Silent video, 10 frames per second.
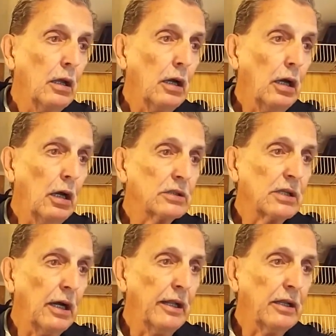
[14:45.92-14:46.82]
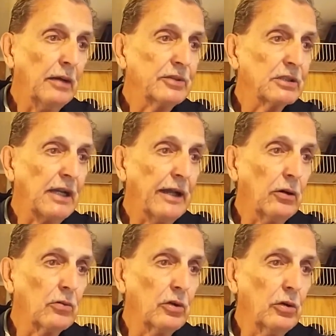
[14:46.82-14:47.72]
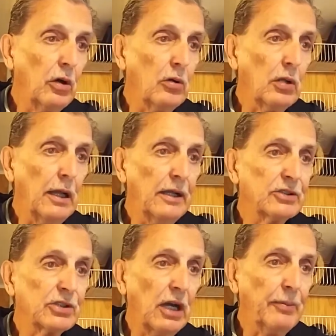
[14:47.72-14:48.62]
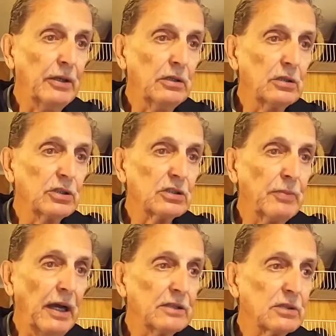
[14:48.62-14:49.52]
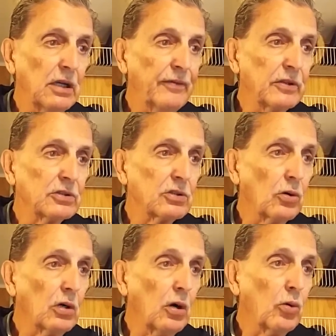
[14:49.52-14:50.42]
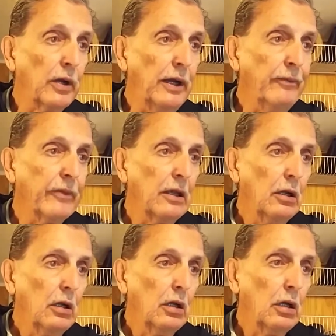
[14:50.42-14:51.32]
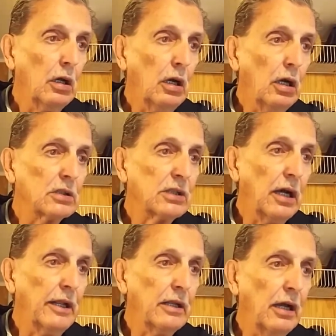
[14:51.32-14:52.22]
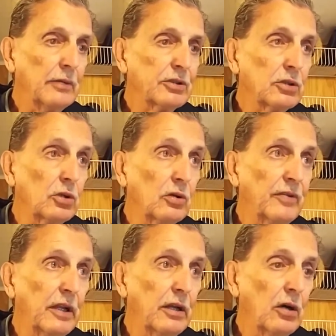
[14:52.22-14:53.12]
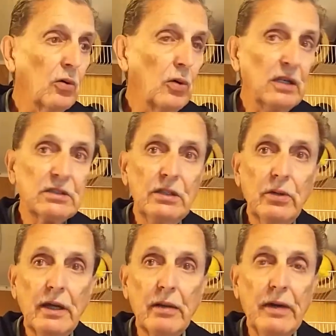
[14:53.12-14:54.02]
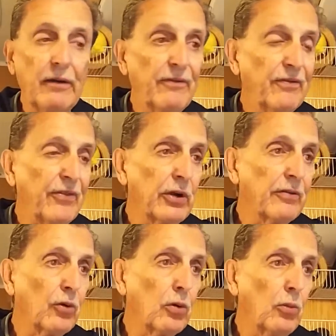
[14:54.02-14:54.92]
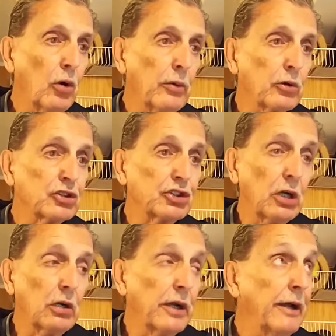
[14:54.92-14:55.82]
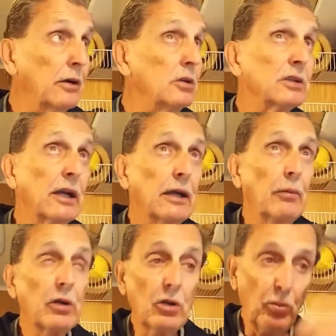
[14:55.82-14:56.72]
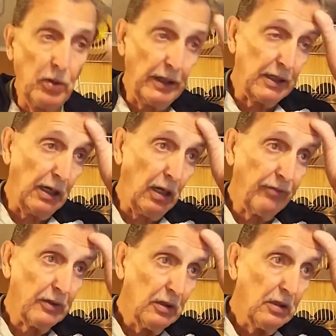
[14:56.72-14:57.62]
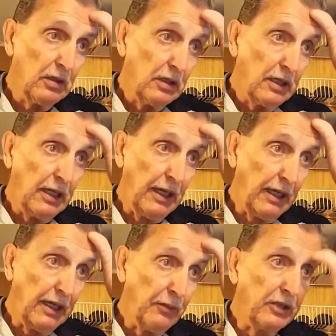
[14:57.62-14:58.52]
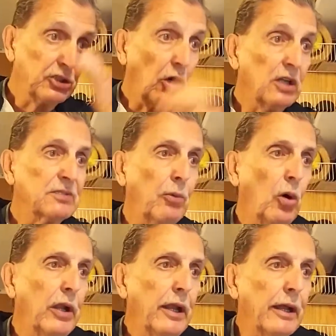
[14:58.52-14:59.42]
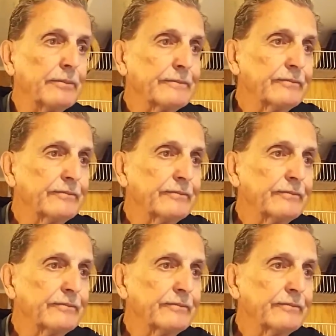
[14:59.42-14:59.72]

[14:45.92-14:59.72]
Uh, Scotty Thompson says, I don't do online shopping, just buy stuff in the store. Okay. Uh, Scotty Thompson, cool video, Rusty. We got about three or four more, and we'll shut her down because I'm going to go play golf. And anyway, Joyce Boynette.